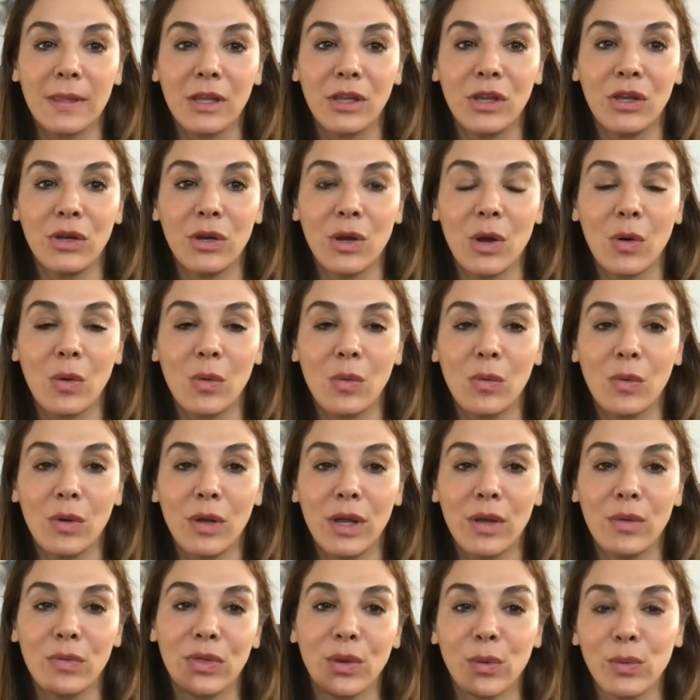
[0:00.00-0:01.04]
you know,
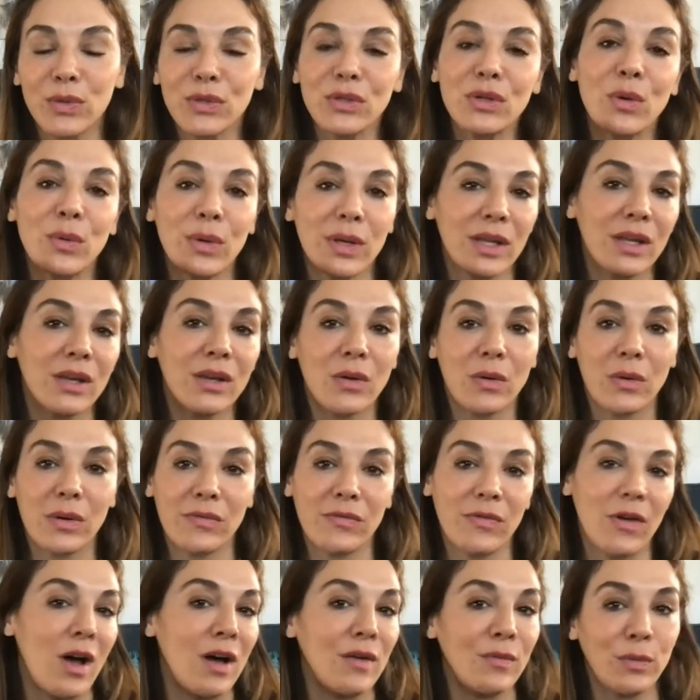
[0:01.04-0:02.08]
it, there was no ego
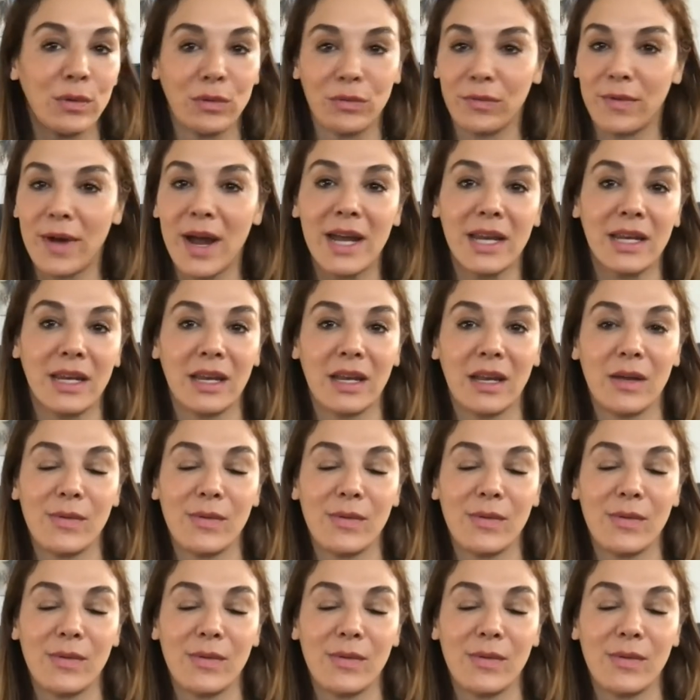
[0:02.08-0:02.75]
involved when writing.